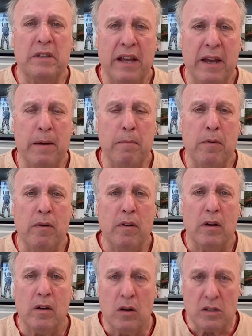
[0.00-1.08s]
tip,
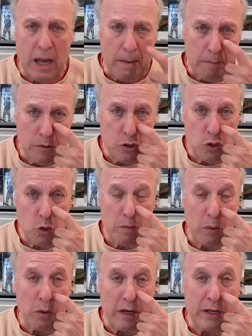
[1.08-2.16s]
because I'm
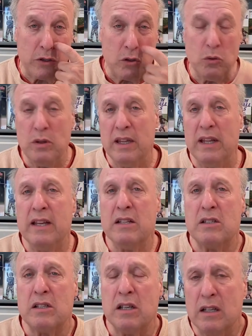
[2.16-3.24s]
assuming when I do
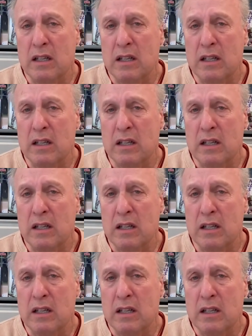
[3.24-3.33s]
these